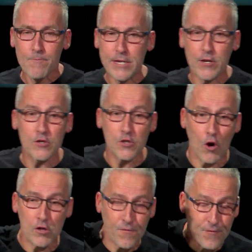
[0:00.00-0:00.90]
Because
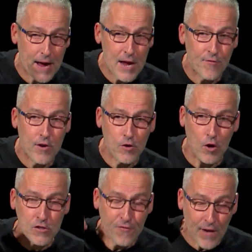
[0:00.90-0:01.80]
God's favor,
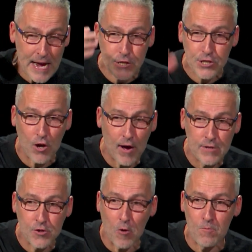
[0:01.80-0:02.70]
God's face
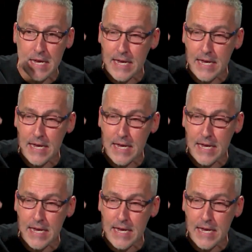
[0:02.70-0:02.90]
shines on me.